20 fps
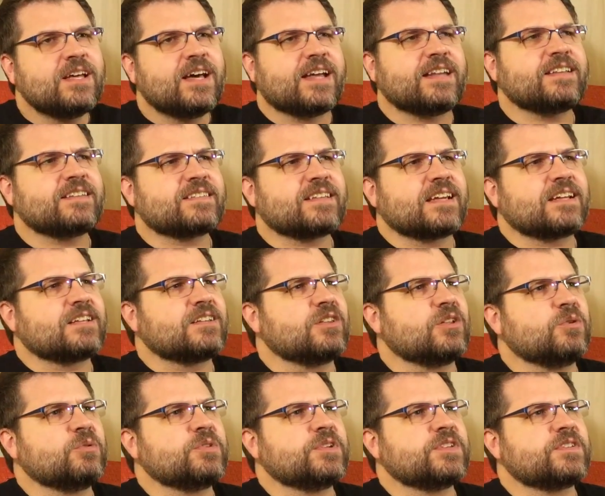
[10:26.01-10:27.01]
It's like
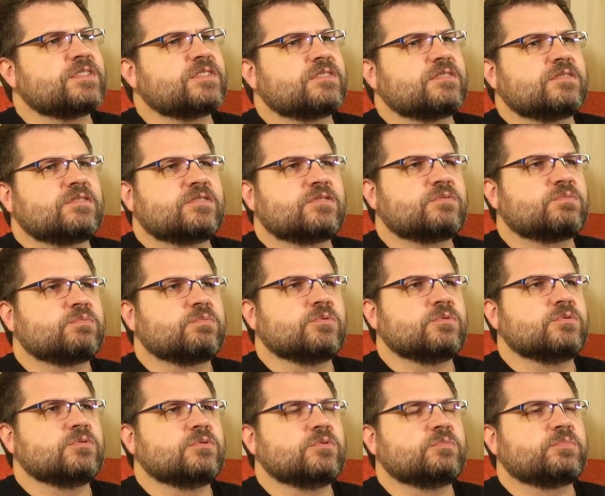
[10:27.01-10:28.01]
Cyclonus,
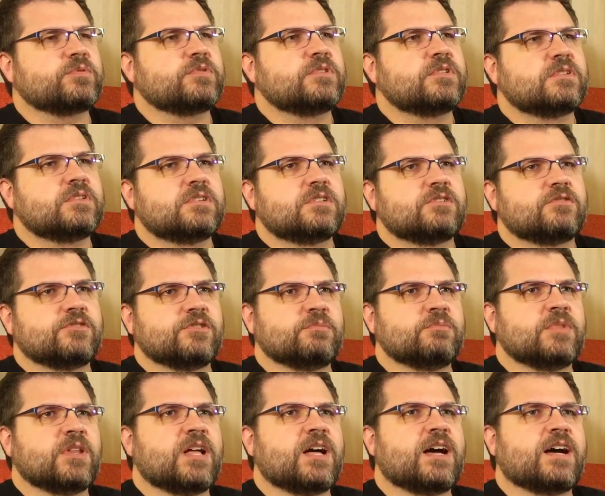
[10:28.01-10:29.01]
Swoop,
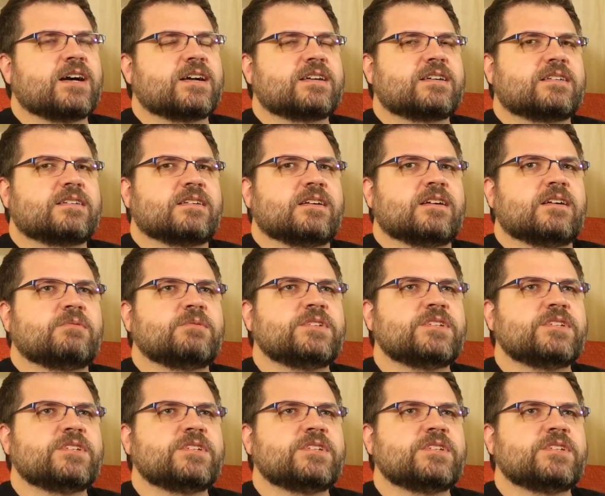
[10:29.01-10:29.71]
Grimlock.